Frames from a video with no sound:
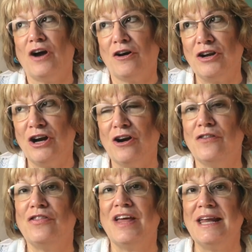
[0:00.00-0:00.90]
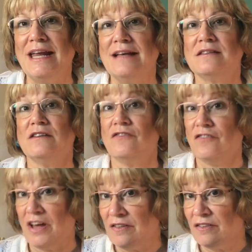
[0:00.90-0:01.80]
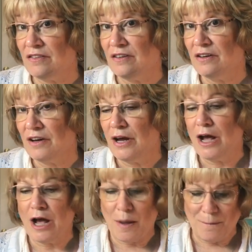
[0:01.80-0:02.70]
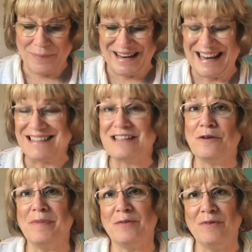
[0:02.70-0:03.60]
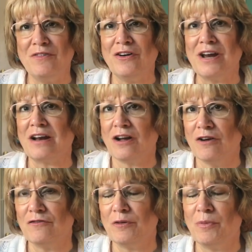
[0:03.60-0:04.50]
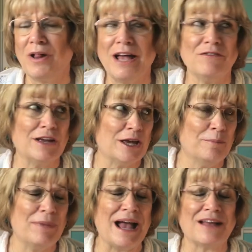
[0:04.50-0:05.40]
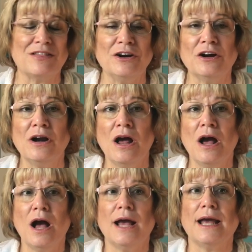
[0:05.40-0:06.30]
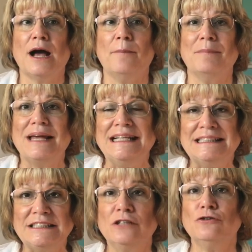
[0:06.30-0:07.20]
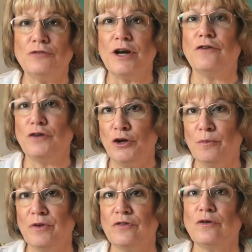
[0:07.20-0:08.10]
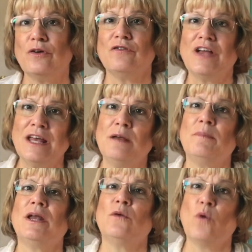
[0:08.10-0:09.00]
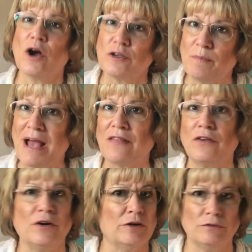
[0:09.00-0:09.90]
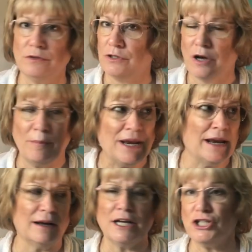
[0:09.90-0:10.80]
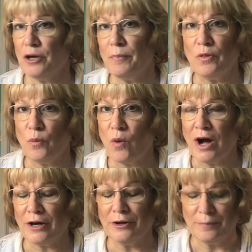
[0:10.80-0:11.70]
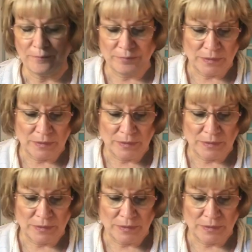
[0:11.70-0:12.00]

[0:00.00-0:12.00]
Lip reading: our yard that isn't fenced, but it still makes me very uncomfortable having him back there. He's still afraid of humans, so if anybody walks back there, he'll immediately jump in the water.